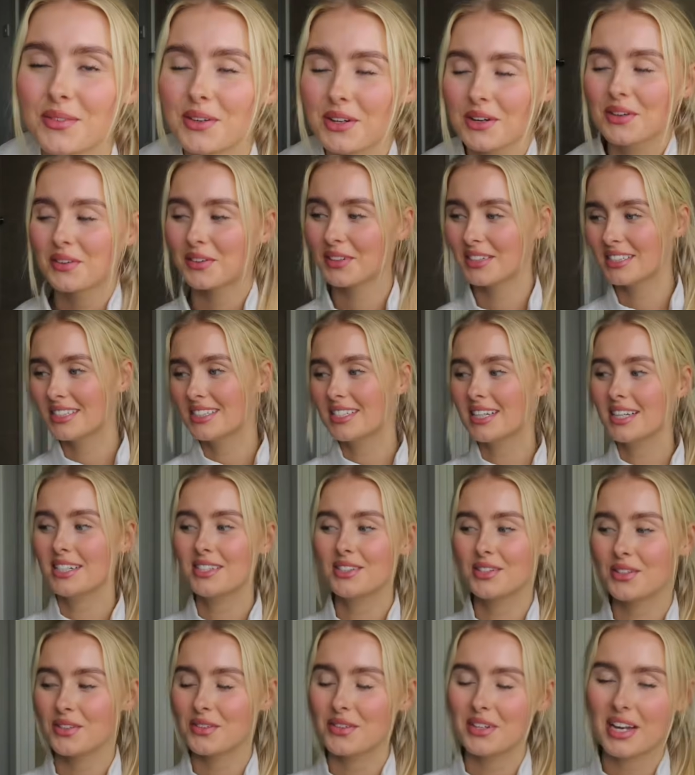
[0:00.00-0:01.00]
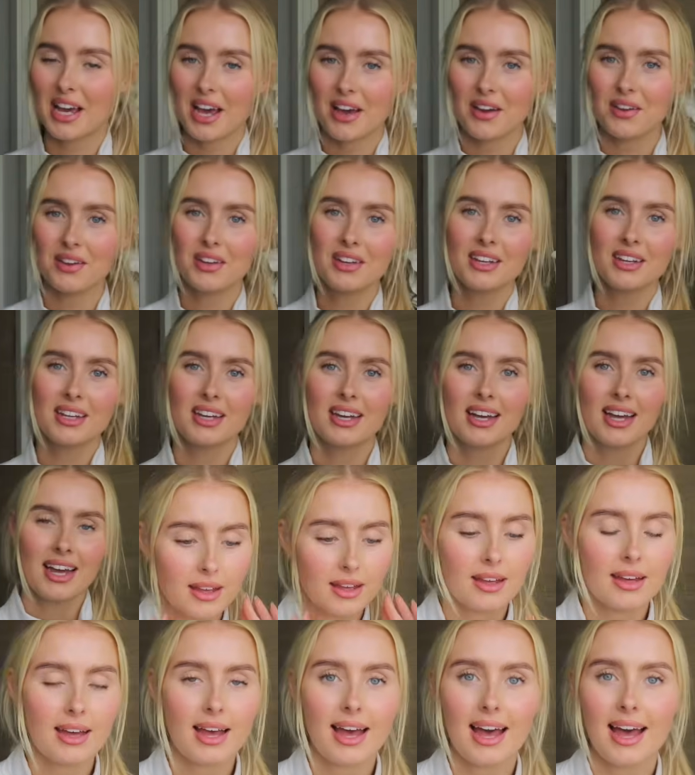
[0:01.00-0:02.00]
we're on day 2 now.
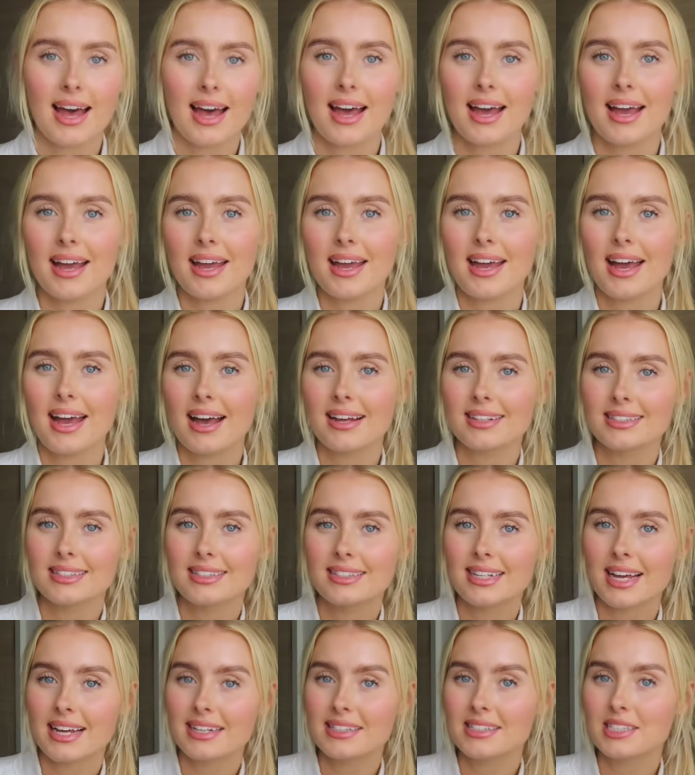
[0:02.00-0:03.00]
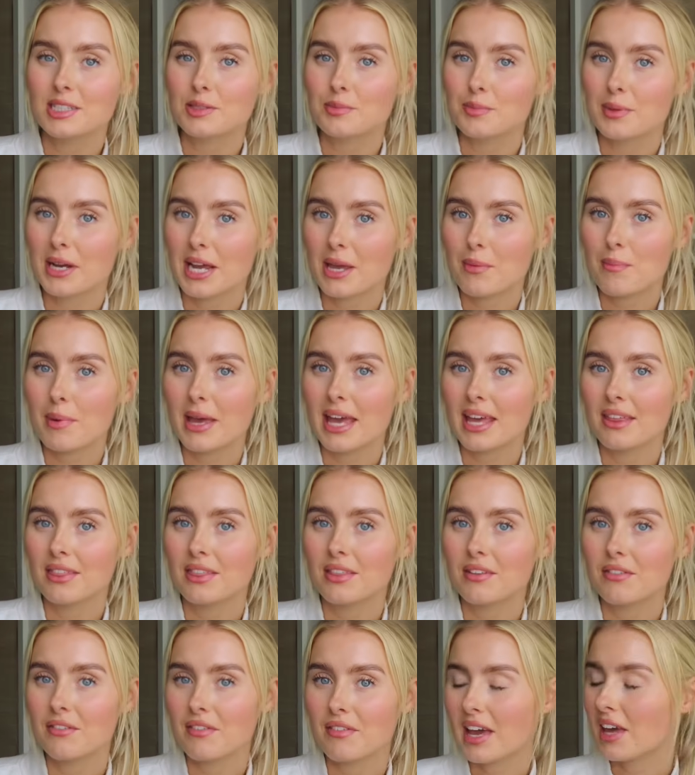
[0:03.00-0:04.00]
I did spray
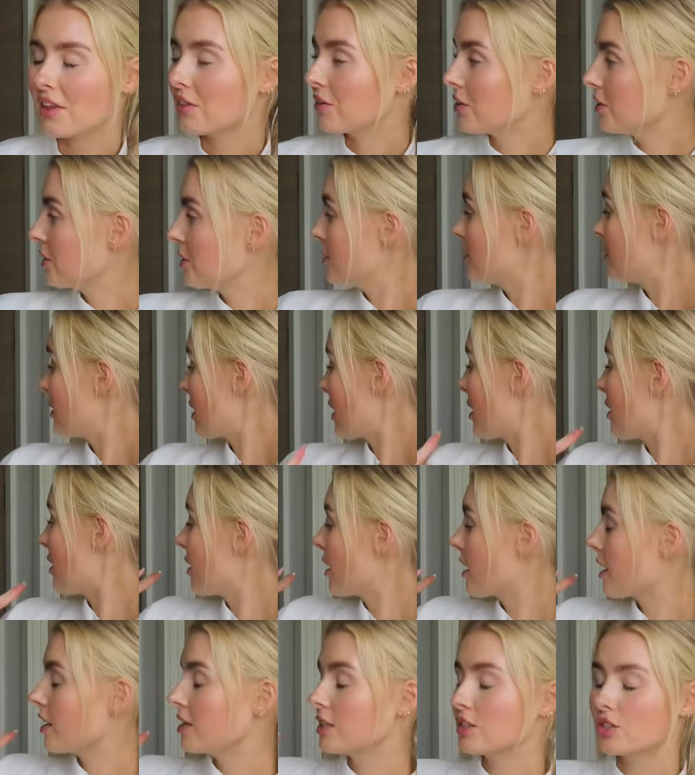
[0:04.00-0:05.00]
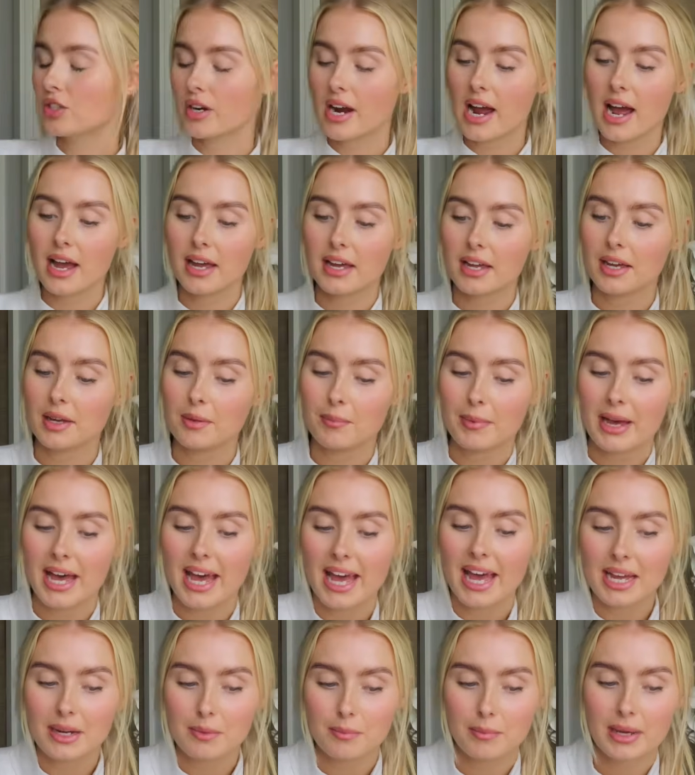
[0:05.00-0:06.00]
paint the feathers that are drying
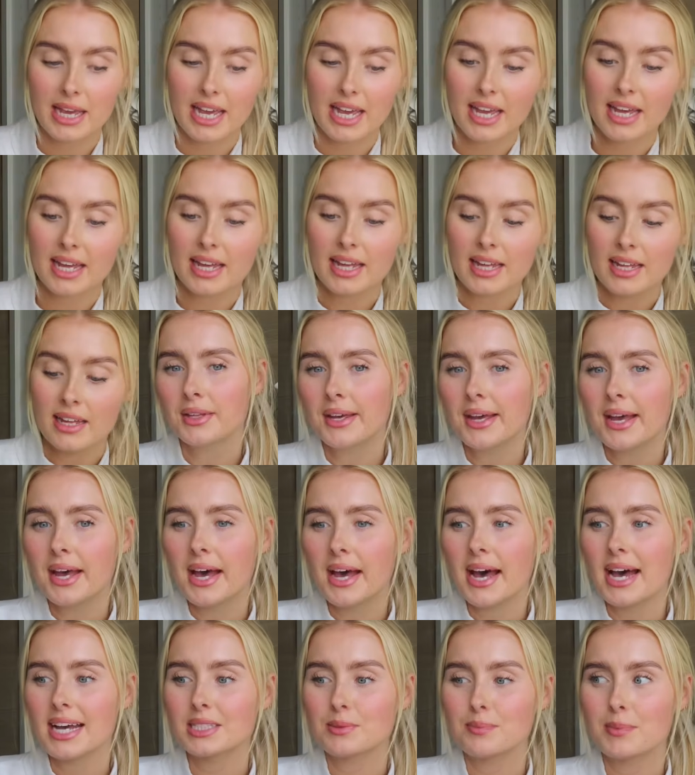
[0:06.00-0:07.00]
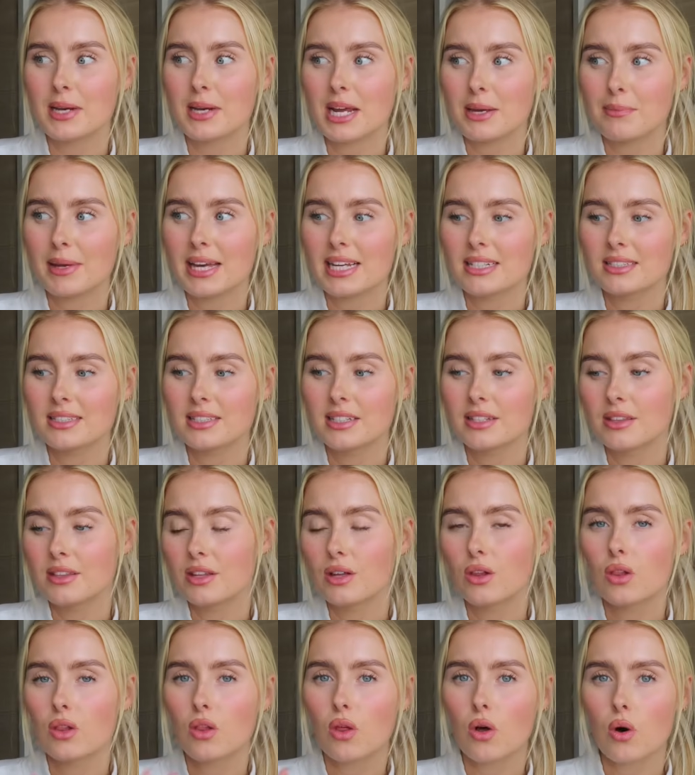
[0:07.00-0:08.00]
behind me. I spray painted
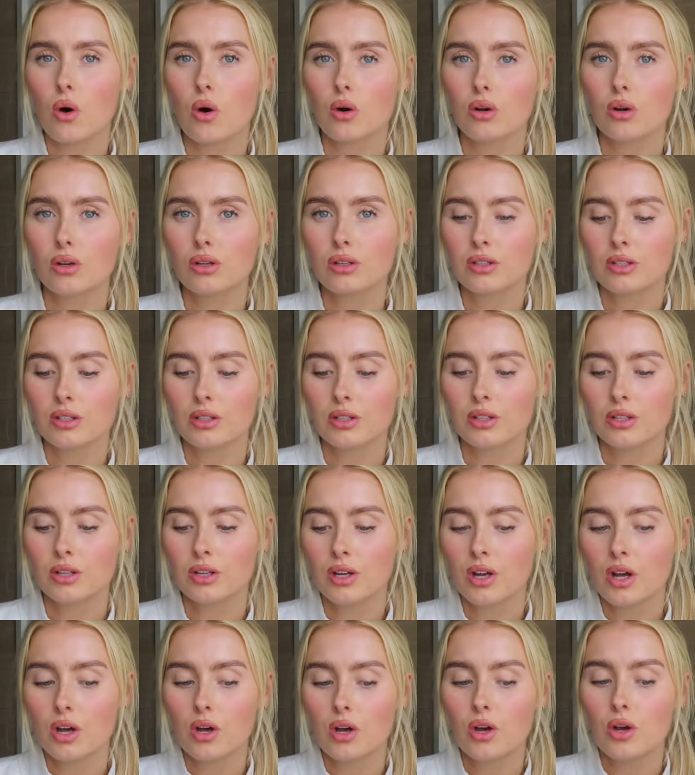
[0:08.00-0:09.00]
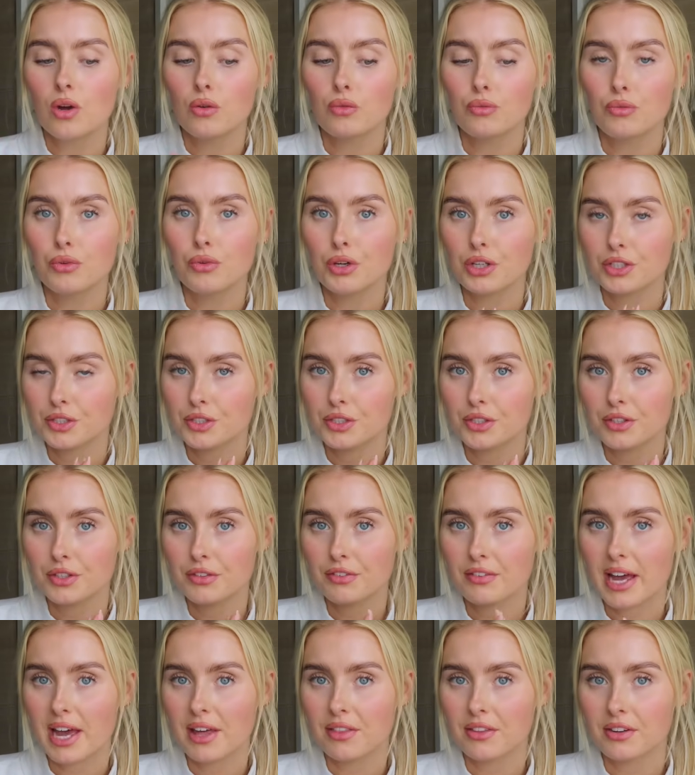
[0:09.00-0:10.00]
the long rooster
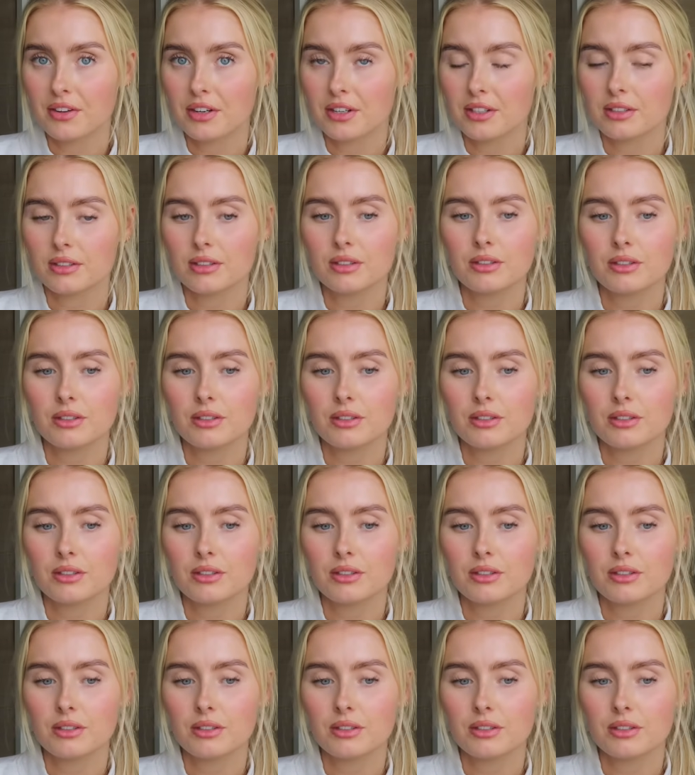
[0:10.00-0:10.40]
tail